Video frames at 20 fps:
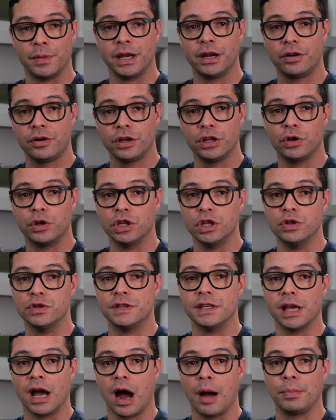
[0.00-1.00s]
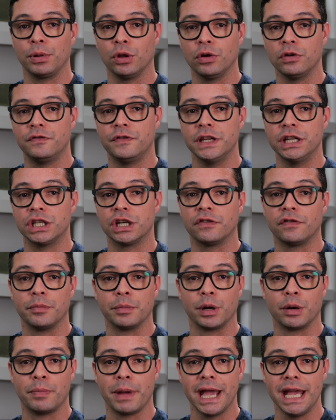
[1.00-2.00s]
here, you can use the upload feature from
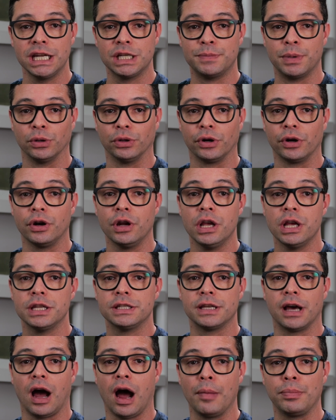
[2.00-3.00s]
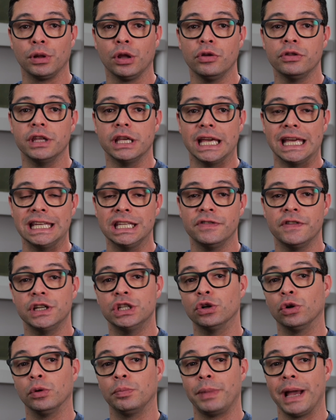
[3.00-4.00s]
your page builder to upload the
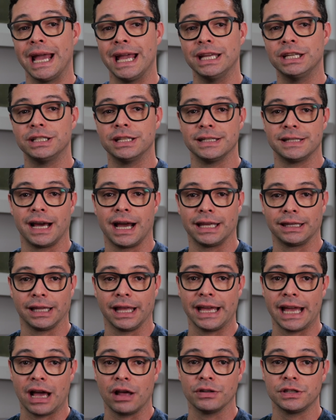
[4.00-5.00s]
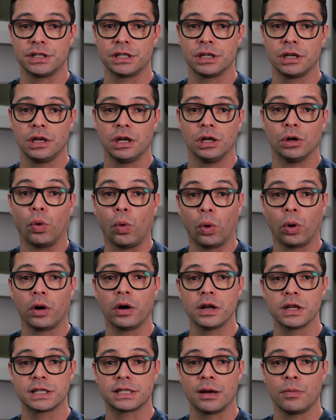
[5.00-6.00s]
individual page design layouts.
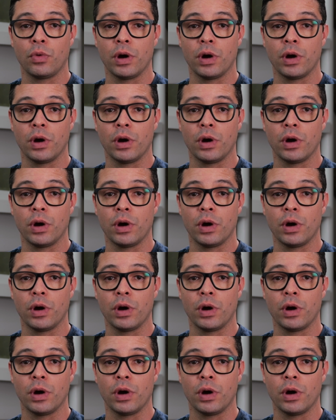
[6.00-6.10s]
Or some